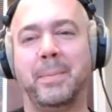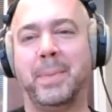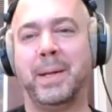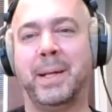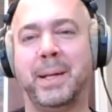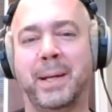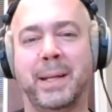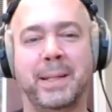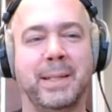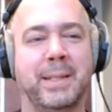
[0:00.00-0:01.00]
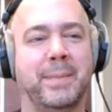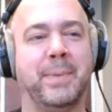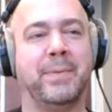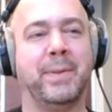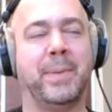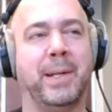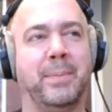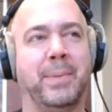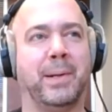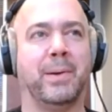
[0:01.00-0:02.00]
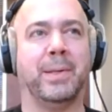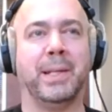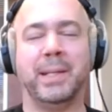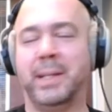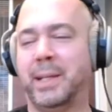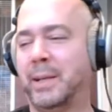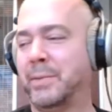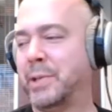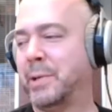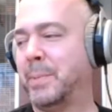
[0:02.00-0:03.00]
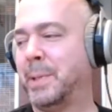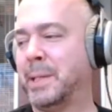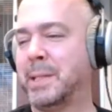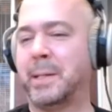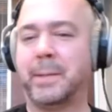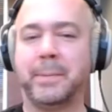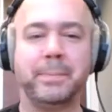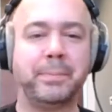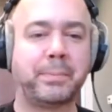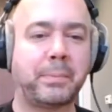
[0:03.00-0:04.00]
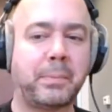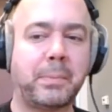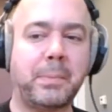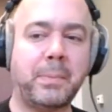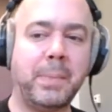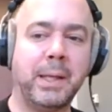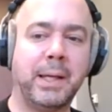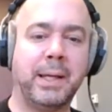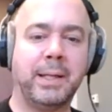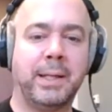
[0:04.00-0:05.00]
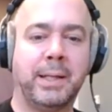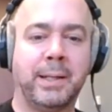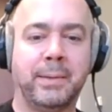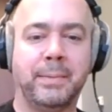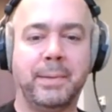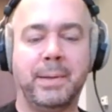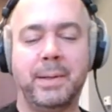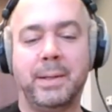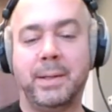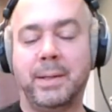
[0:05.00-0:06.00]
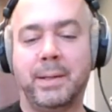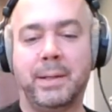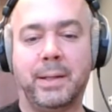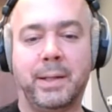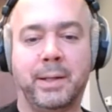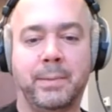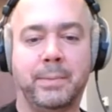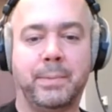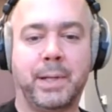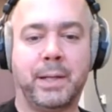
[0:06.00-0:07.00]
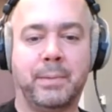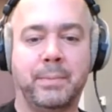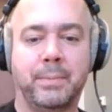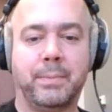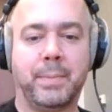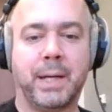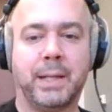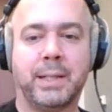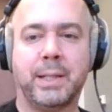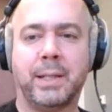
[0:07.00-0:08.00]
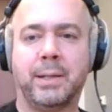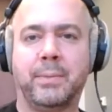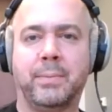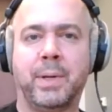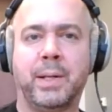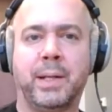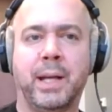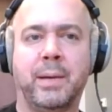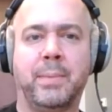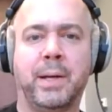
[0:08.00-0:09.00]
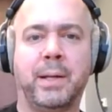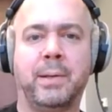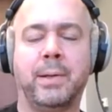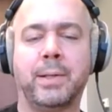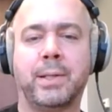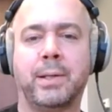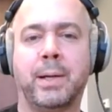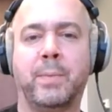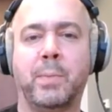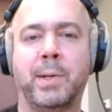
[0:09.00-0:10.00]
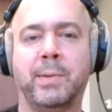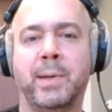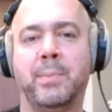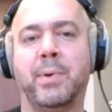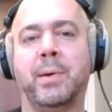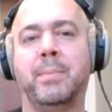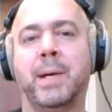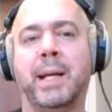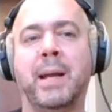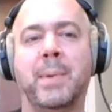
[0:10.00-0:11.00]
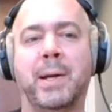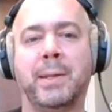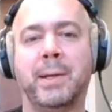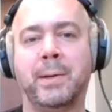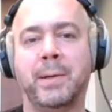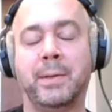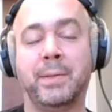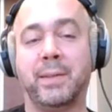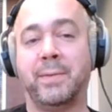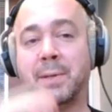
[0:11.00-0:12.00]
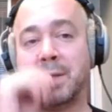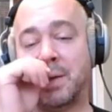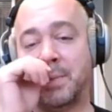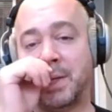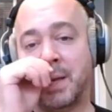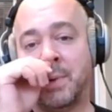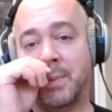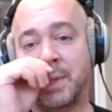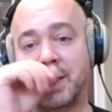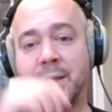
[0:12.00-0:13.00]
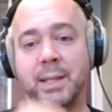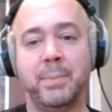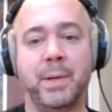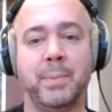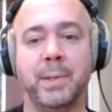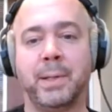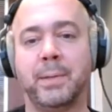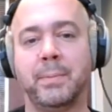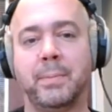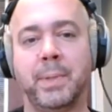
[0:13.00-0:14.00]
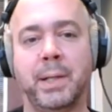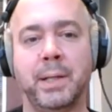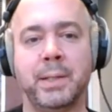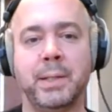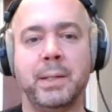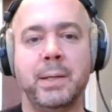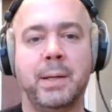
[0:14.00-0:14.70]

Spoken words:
But at this monthly meetup, like all the indie devs show up at this thing, and you know, I guess like when the game had launched on Humble Bundle, I brought my game out there, and it was the first time the game had been seen in public because